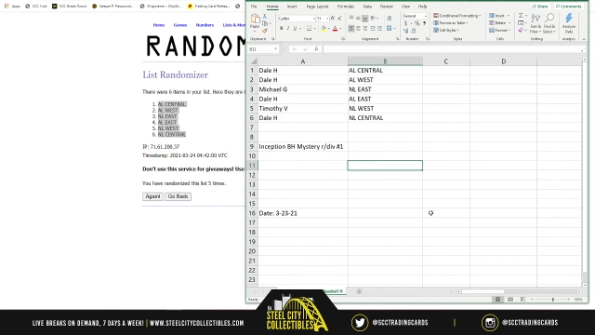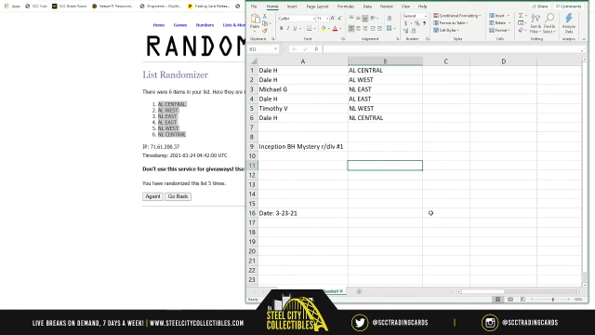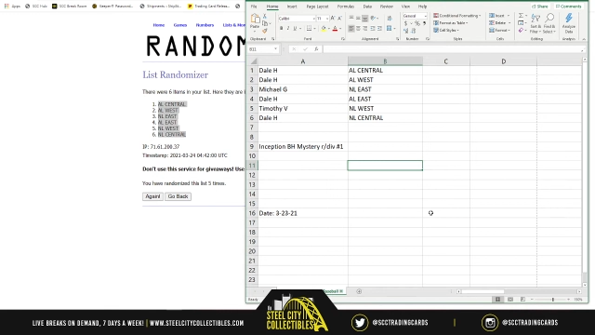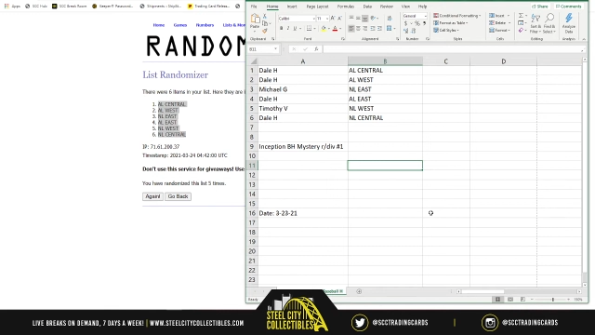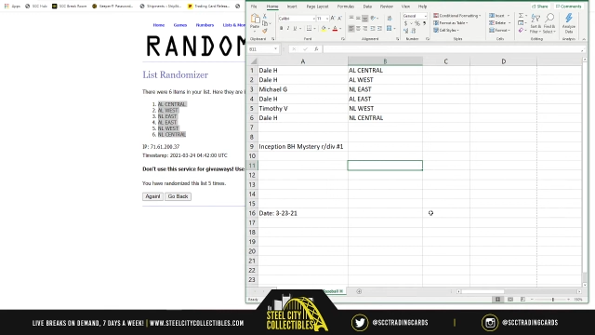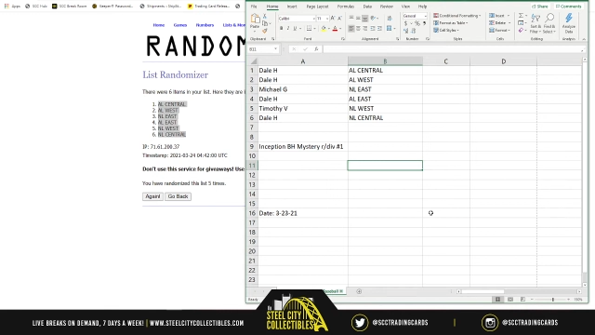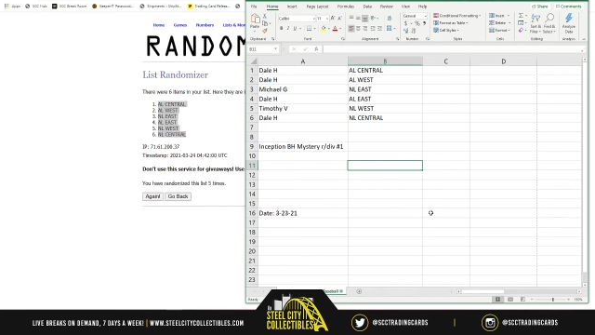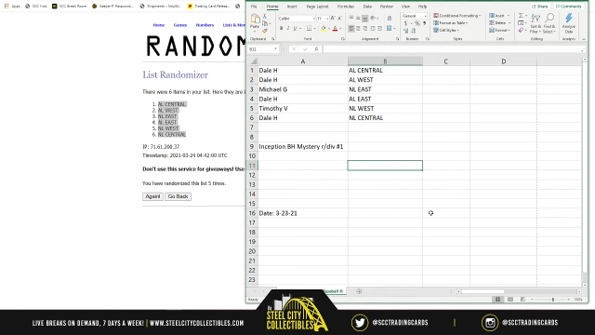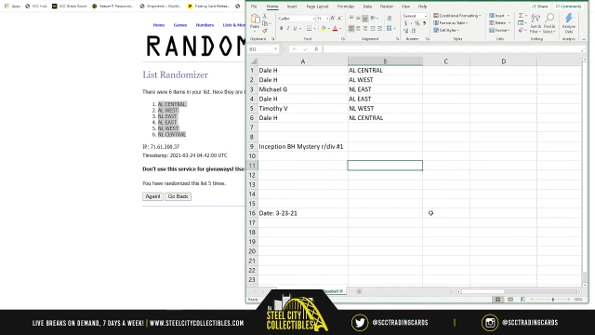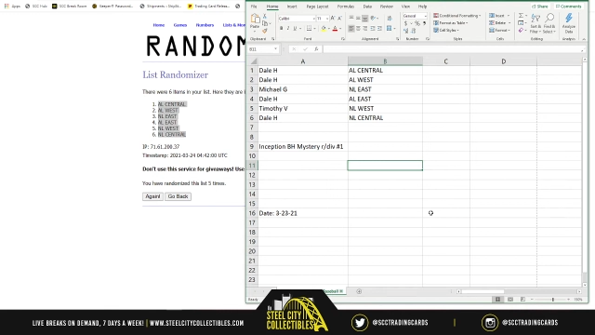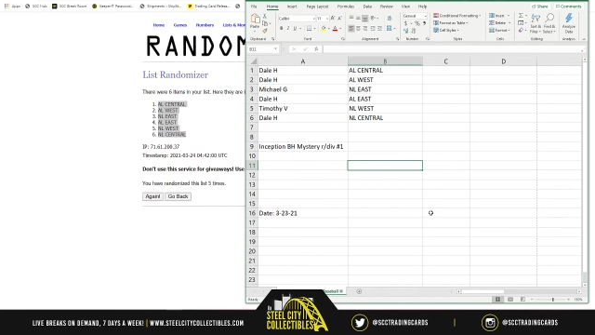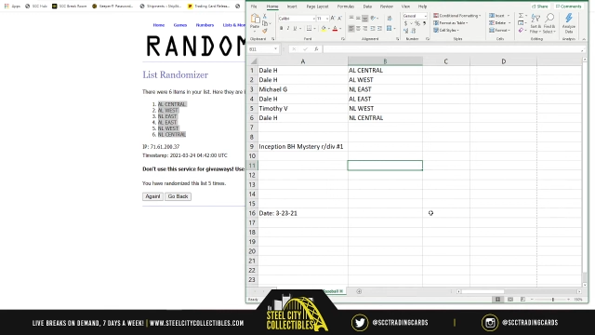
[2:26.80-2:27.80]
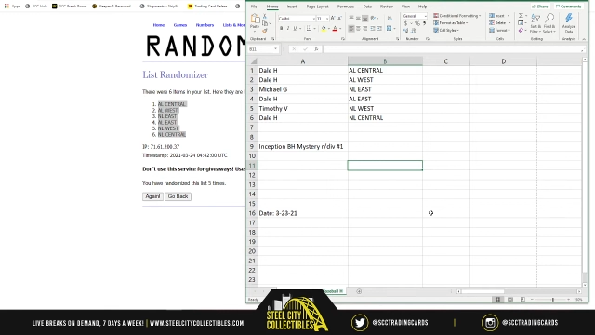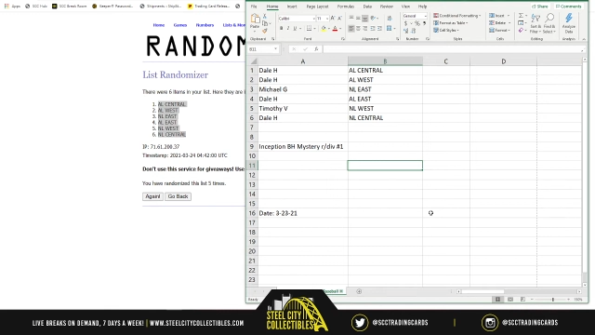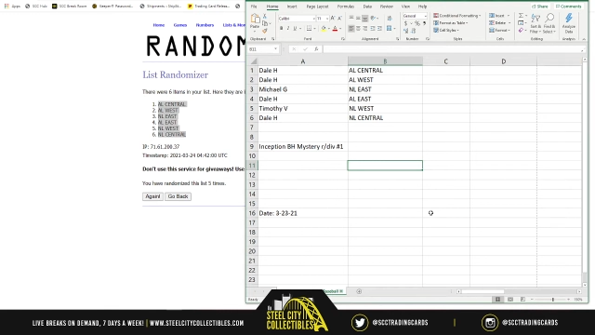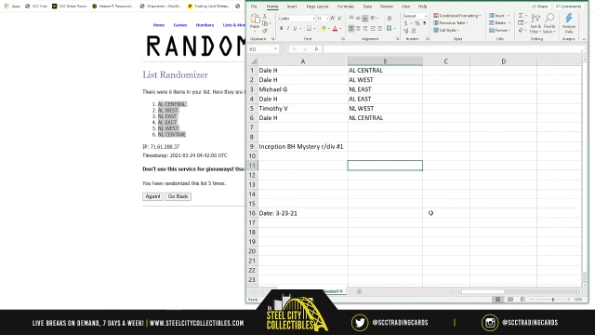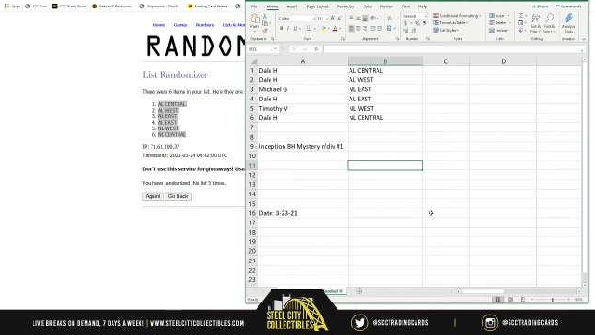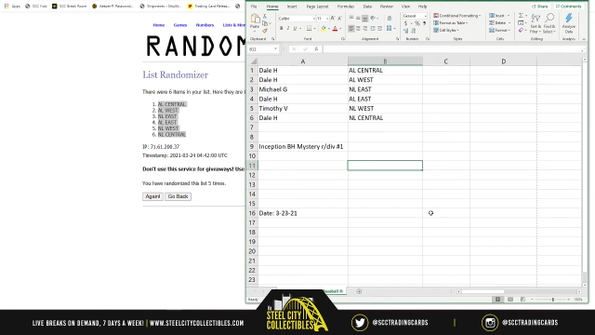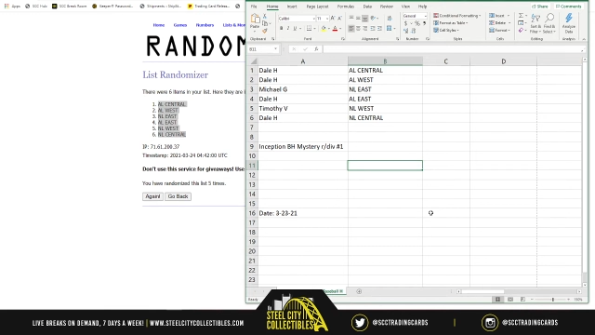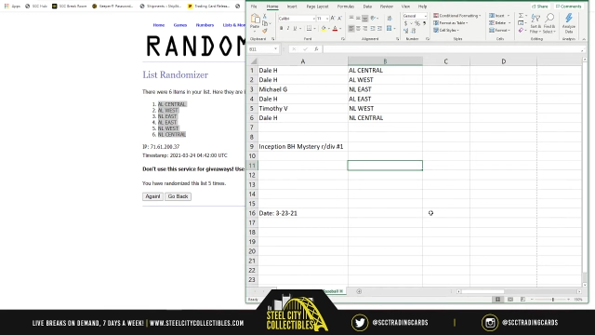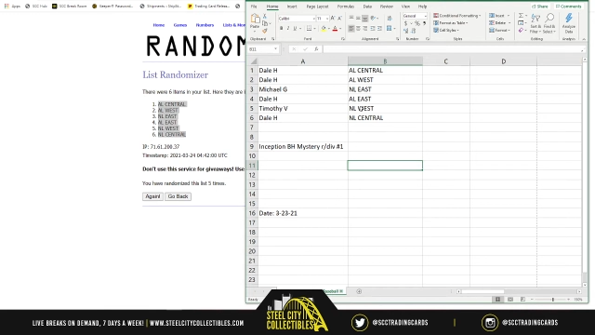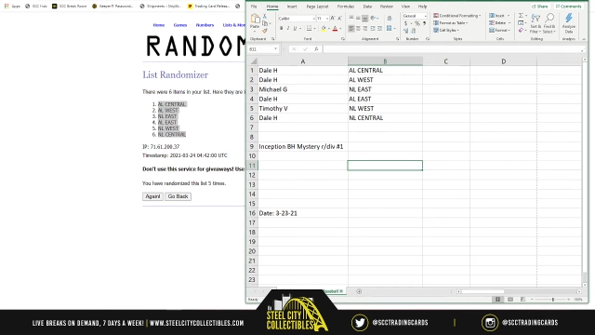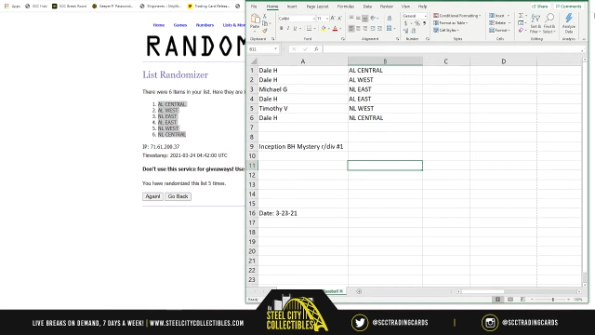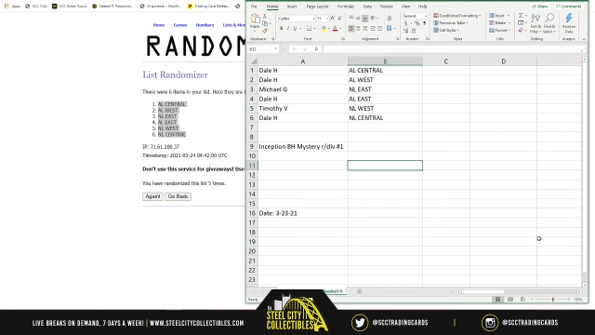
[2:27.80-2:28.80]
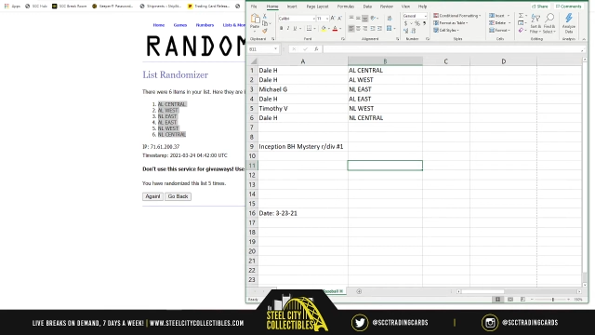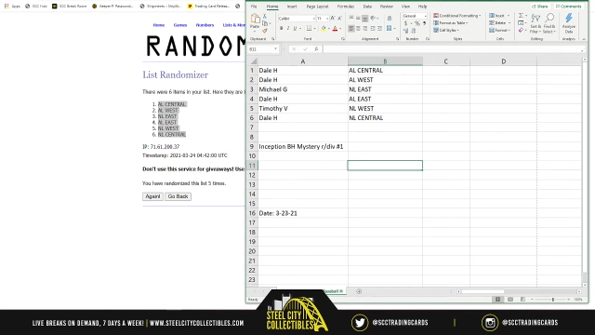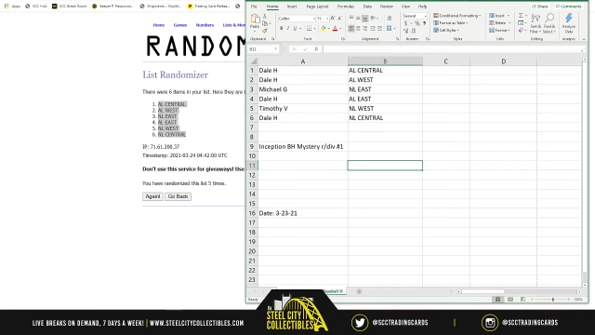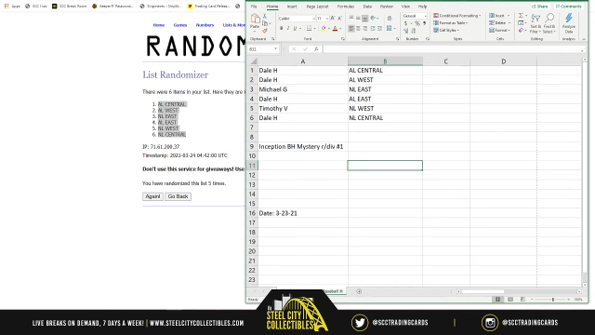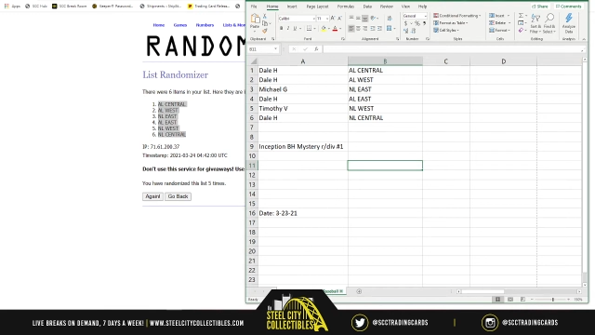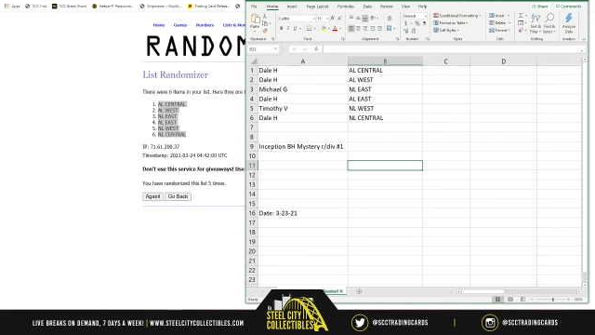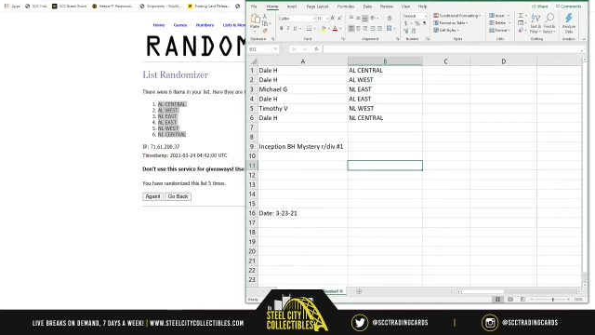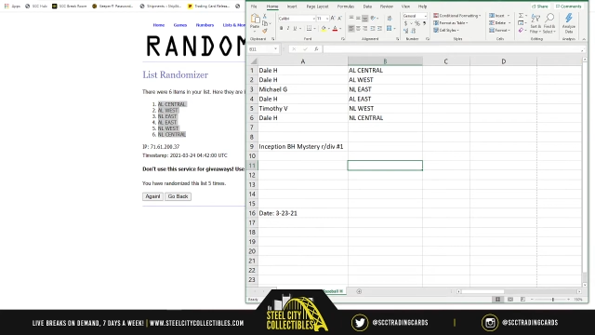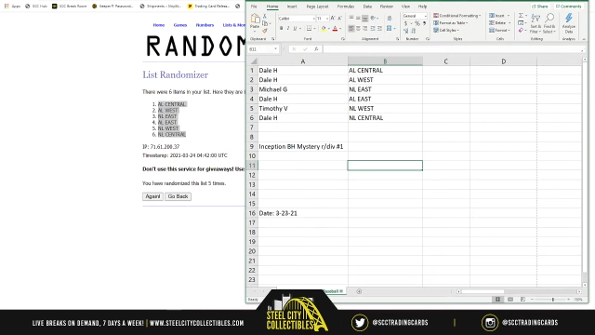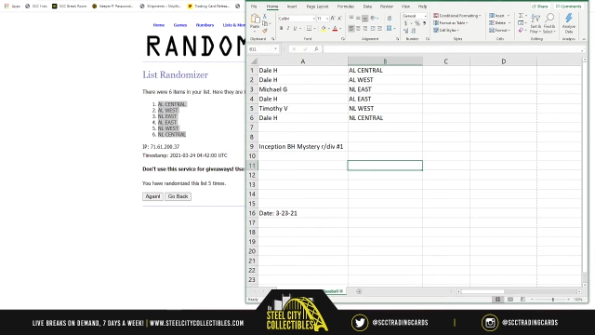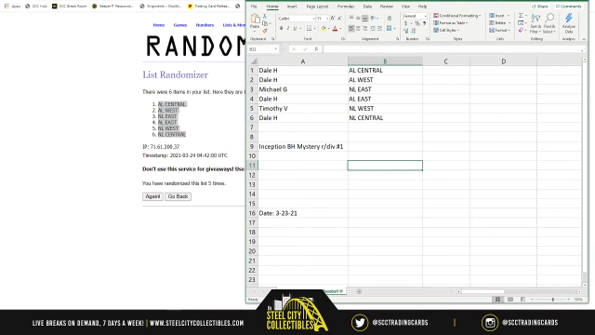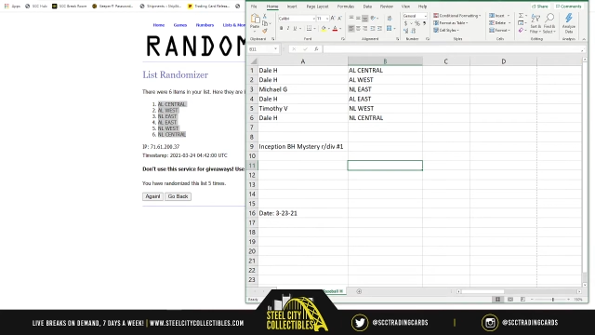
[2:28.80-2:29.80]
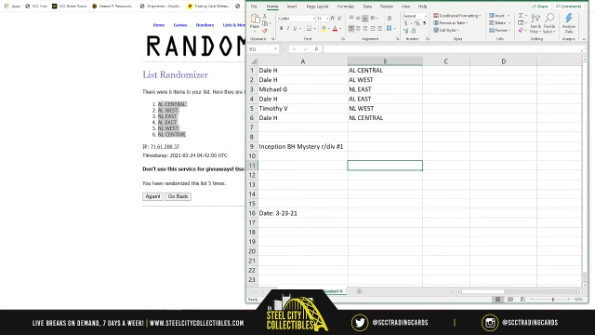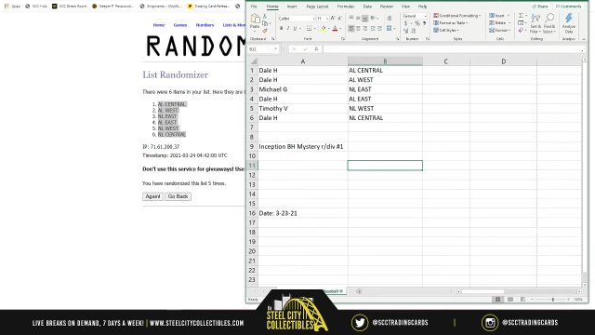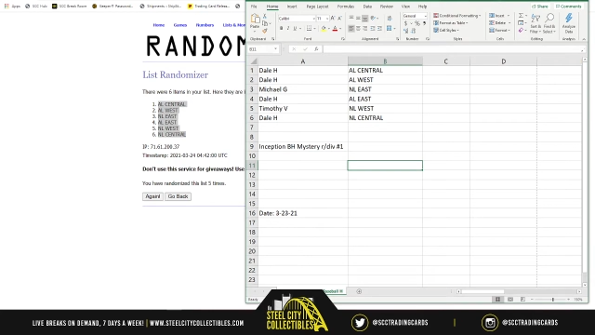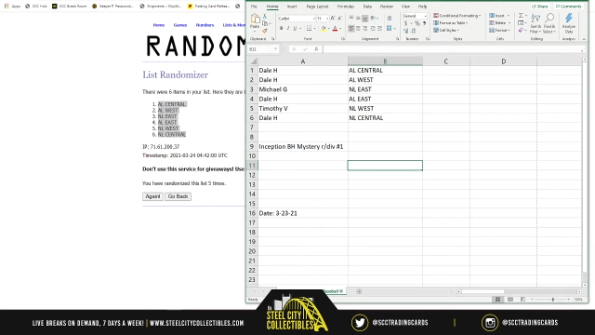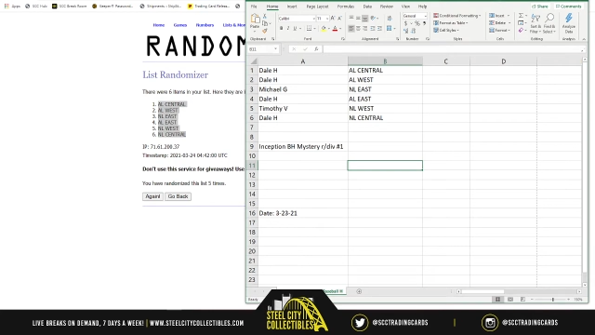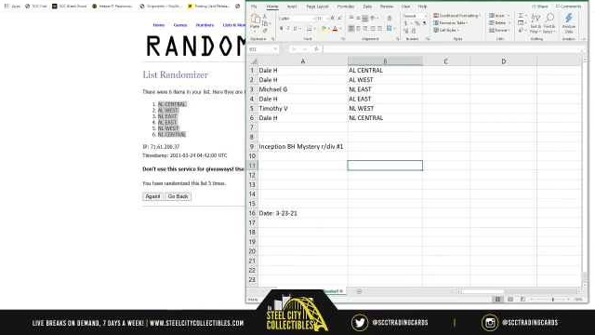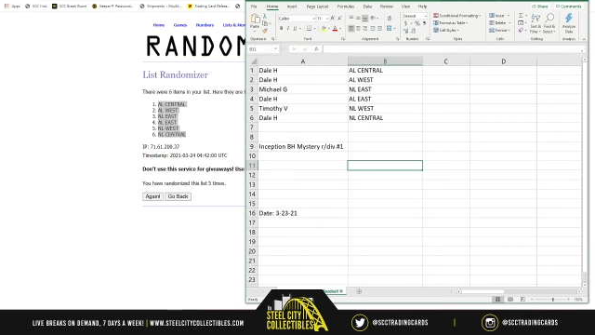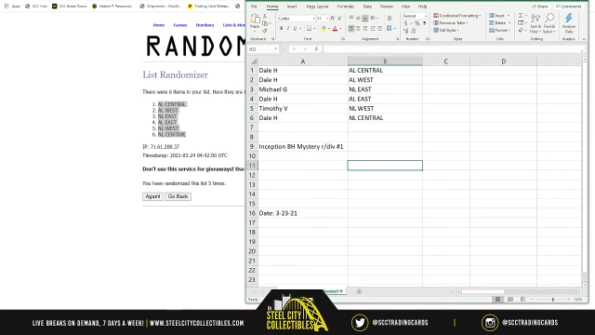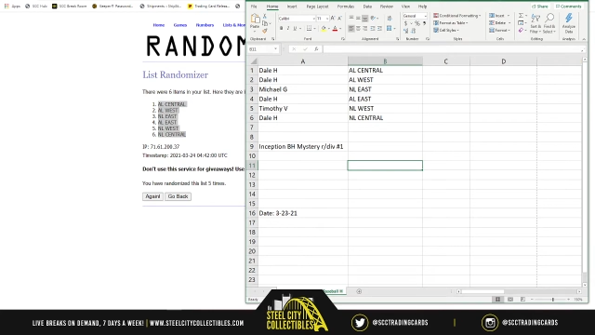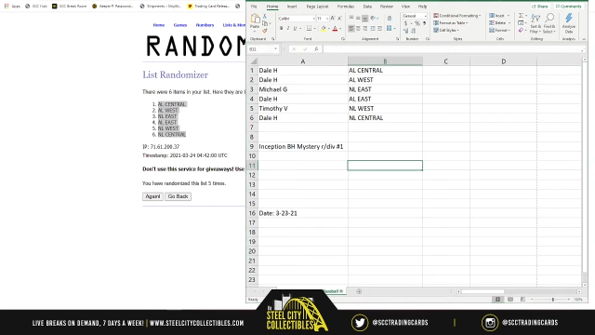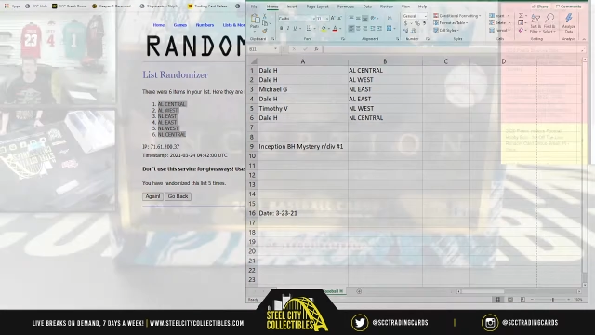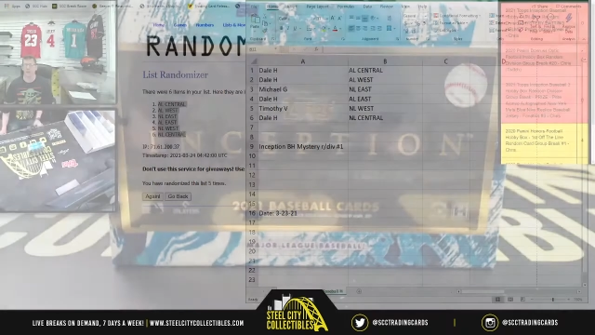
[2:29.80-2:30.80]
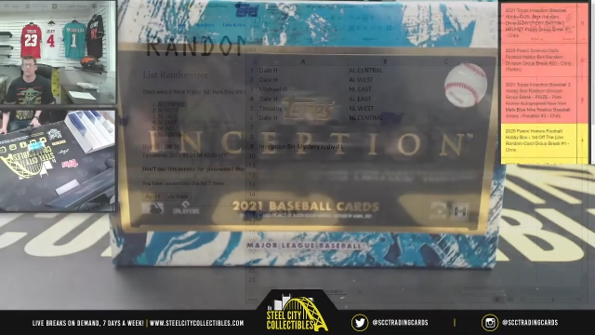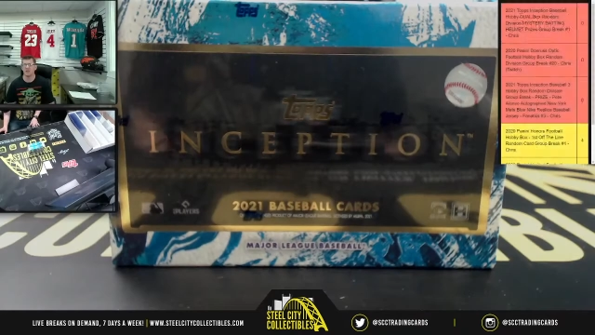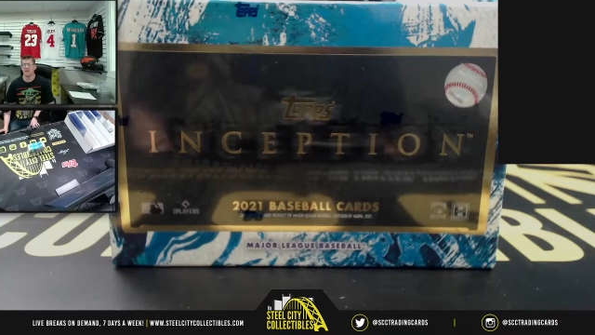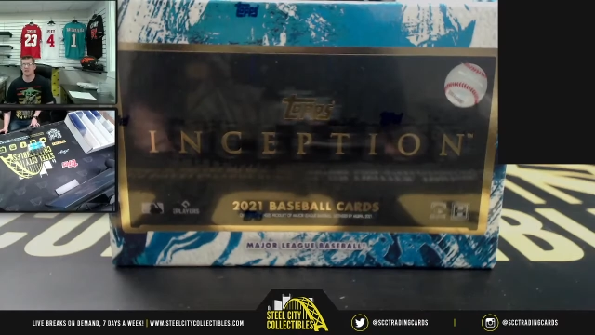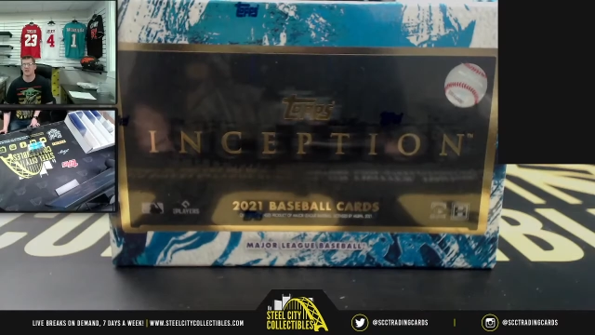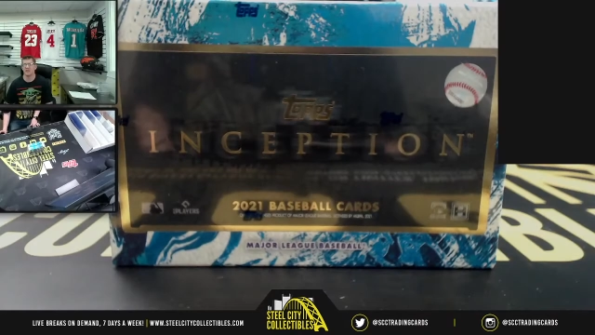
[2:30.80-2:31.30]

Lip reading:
(no speaker visible)